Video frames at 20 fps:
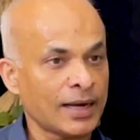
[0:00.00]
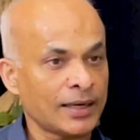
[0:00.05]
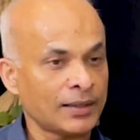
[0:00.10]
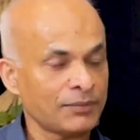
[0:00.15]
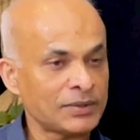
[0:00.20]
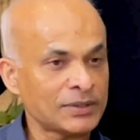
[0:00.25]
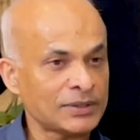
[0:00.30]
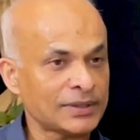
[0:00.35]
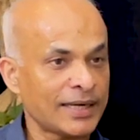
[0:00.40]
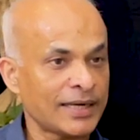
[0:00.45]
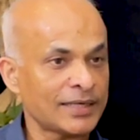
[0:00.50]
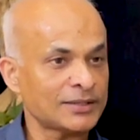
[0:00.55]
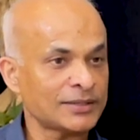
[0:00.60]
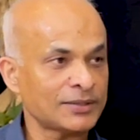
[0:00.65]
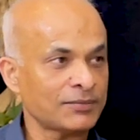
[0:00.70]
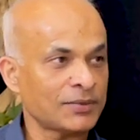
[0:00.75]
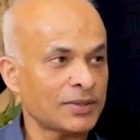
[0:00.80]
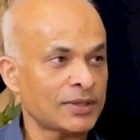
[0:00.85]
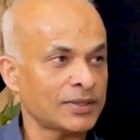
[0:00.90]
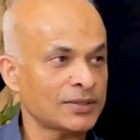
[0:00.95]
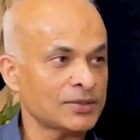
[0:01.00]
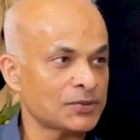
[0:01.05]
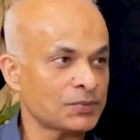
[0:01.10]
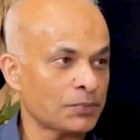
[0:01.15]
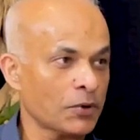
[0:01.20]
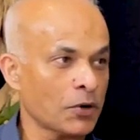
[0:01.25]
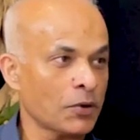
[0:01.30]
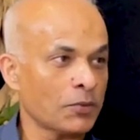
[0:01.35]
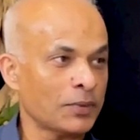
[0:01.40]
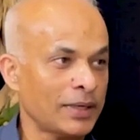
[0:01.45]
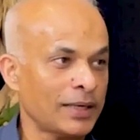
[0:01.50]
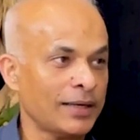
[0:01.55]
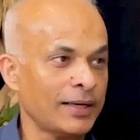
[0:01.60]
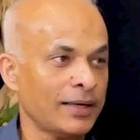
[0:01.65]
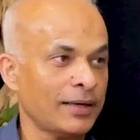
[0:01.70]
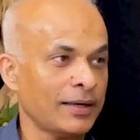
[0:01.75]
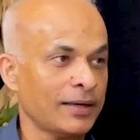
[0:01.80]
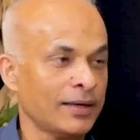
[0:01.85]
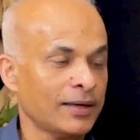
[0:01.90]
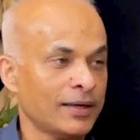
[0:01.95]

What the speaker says: Arvind Kejriwal is probably